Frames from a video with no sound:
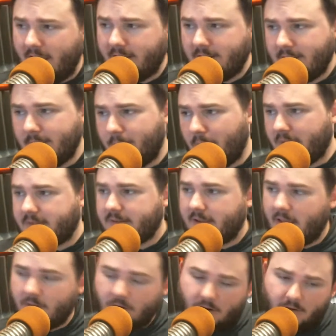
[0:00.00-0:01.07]
that, put it
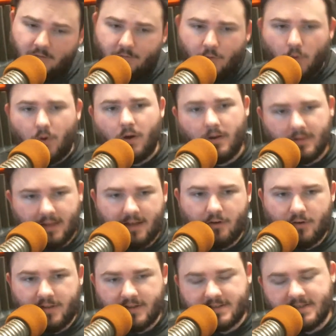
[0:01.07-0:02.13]
together for
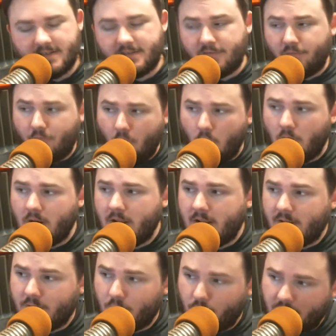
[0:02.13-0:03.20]
later in the season for
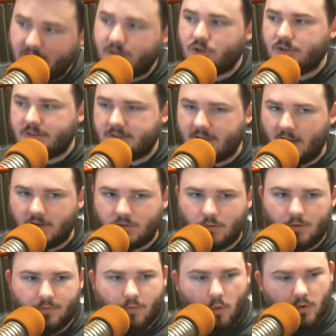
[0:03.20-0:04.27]
the region
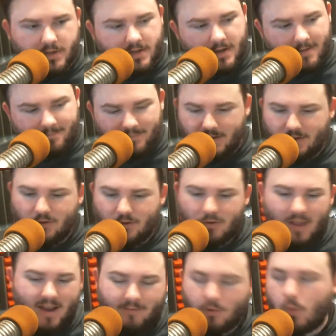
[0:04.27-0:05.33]
schedule. Of course,
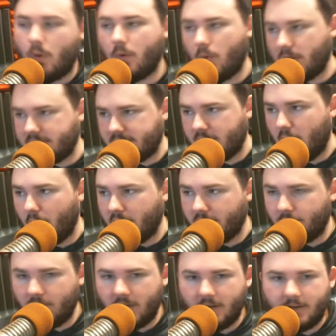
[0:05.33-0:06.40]
everyone wants to go
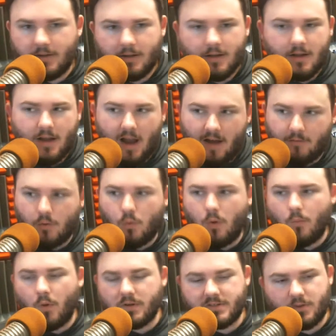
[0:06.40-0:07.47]
undefeated.
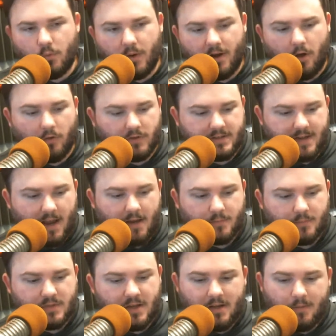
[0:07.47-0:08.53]
Everyone wants to win all these
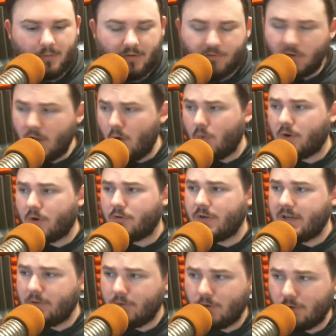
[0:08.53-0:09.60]
games. But if you go in a
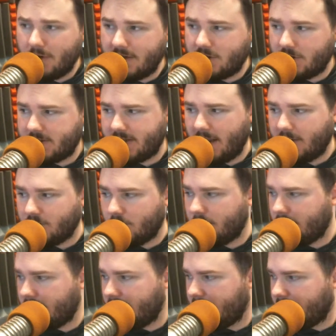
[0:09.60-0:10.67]
region
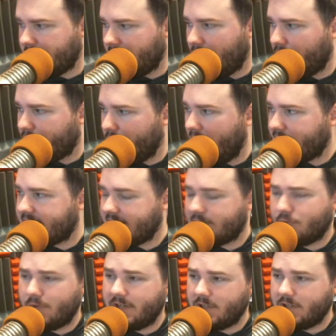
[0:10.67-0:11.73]
schedule, if you have
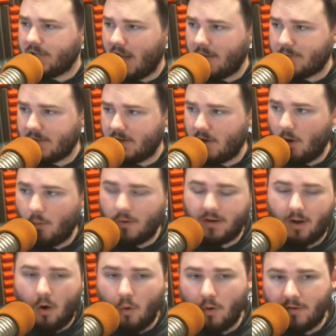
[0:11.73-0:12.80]
6 region games and you go
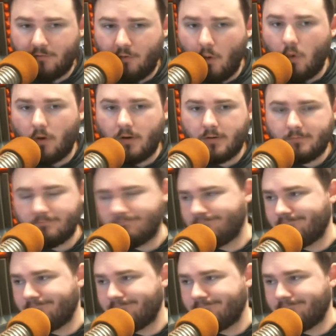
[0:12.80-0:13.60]
in at 0-4,